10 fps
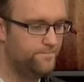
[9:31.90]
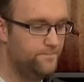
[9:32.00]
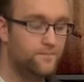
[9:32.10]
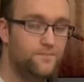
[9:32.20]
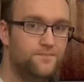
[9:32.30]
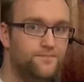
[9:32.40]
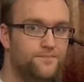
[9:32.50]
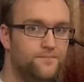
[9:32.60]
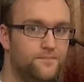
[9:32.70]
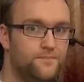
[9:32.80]

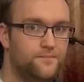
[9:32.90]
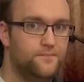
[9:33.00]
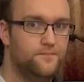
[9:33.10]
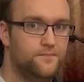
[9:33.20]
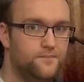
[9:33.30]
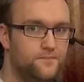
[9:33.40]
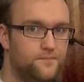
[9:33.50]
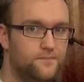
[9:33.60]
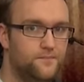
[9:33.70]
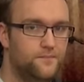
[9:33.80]

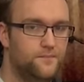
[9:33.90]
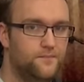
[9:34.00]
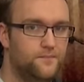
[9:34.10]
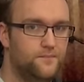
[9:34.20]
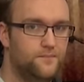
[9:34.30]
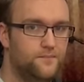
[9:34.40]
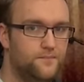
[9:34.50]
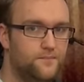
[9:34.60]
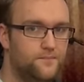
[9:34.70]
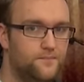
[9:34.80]

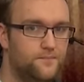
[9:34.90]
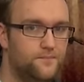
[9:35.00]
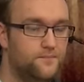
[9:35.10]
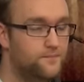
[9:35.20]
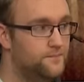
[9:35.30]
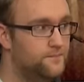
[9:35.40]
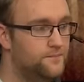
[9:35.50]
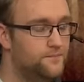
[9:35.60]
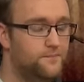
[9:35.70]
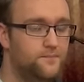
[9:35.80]

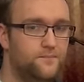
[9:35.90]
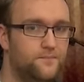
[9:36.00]
[no speech]